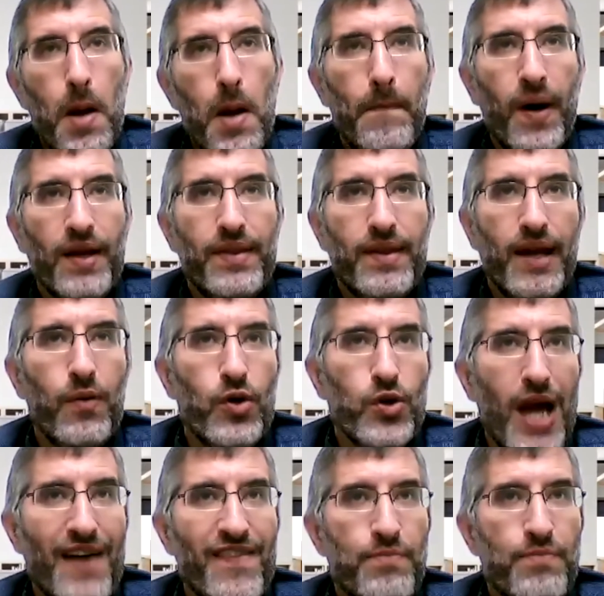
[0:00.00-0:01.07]
But when
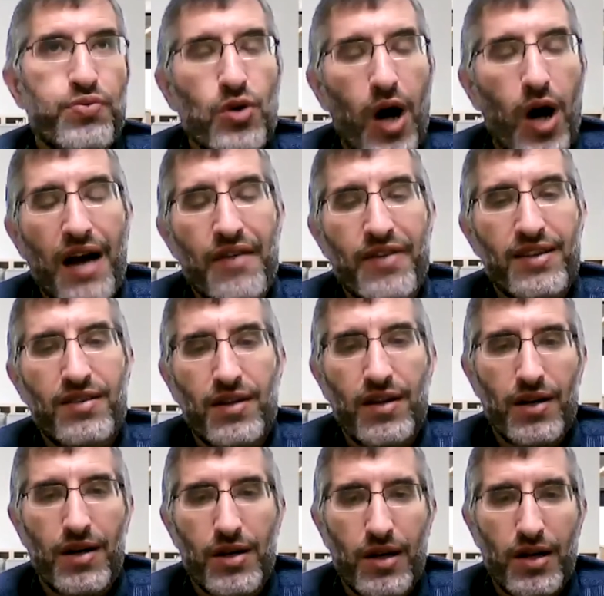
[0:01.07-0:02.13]
you have a private
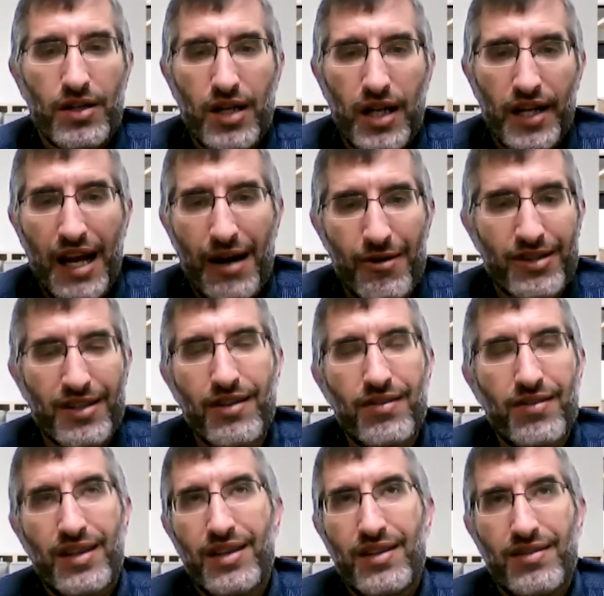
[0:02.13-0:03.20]

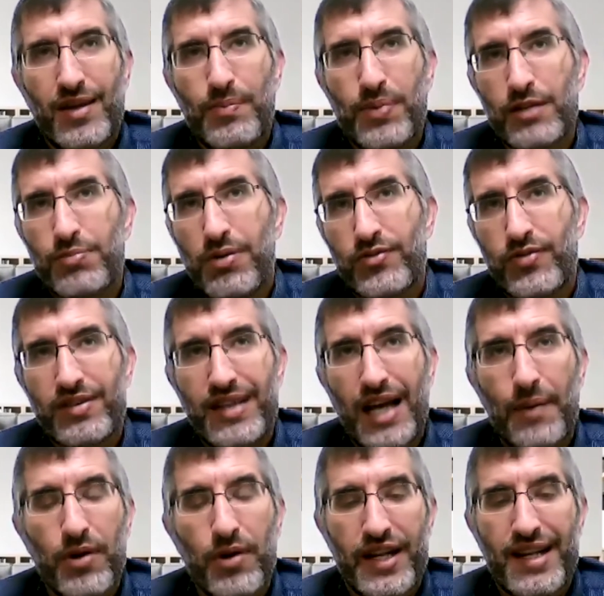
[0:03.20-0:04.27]
inheritance in C++, for
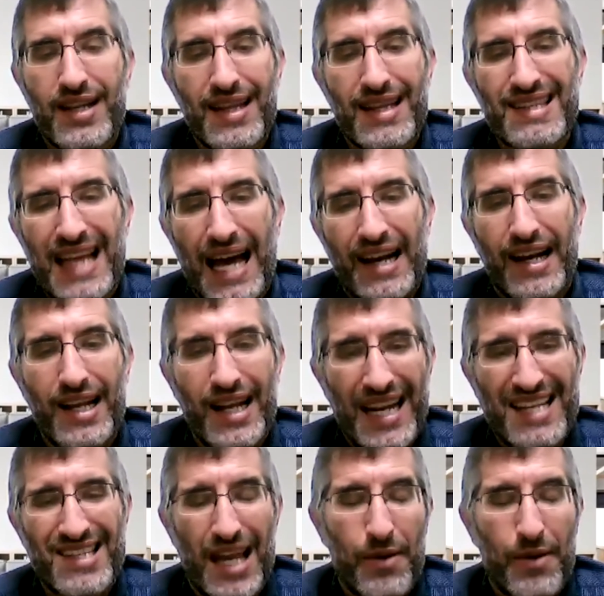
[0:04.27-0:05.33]
example, then it
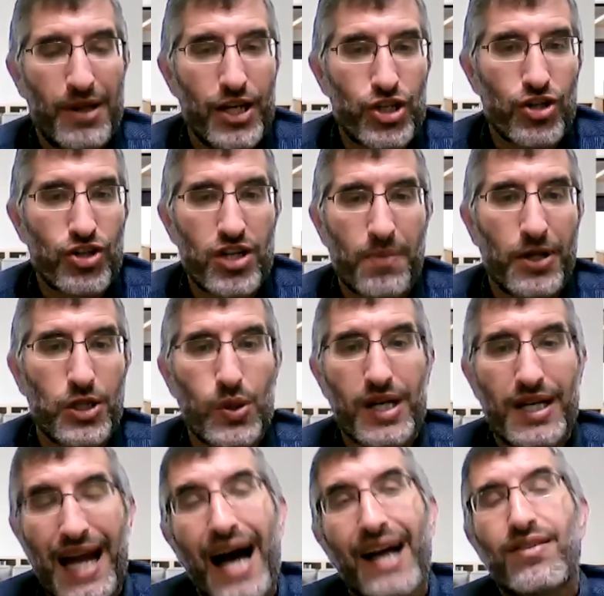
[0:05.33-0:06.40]
is a relationship, and you
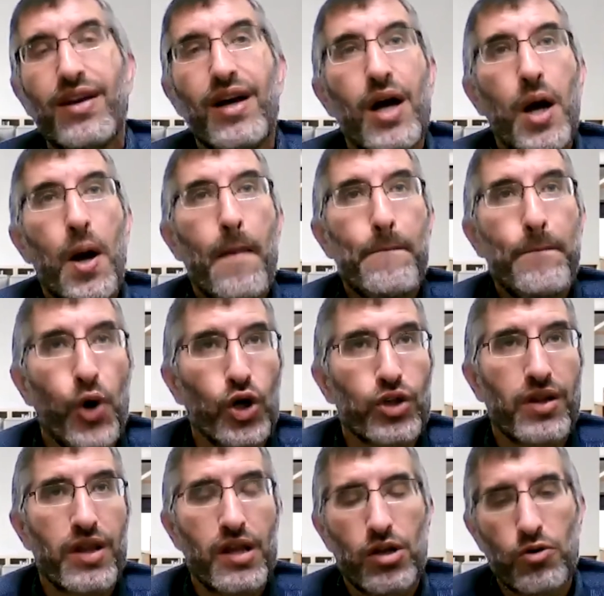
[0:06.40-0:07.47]
cannot
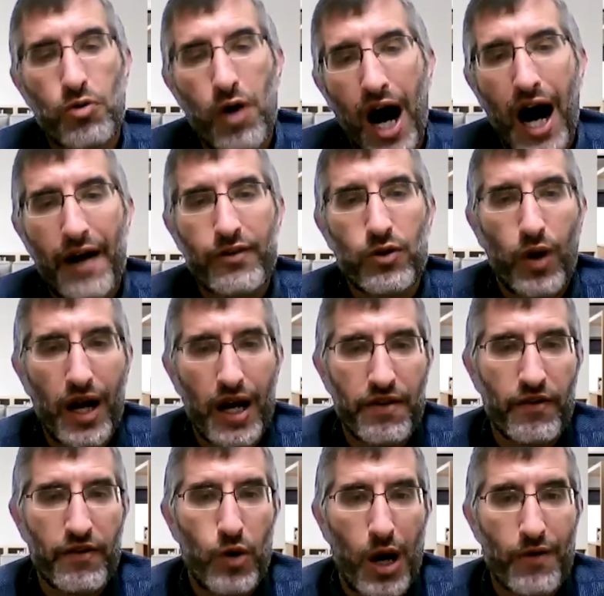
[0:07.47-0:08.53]
put the derived
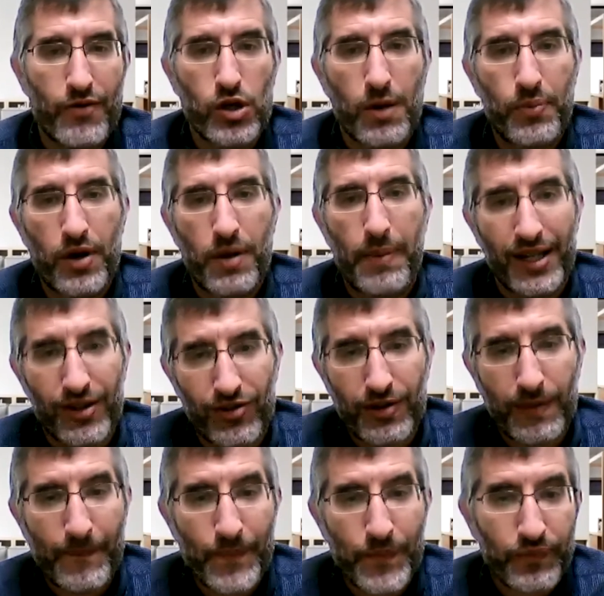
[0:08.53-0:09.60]
wherever you can put a base.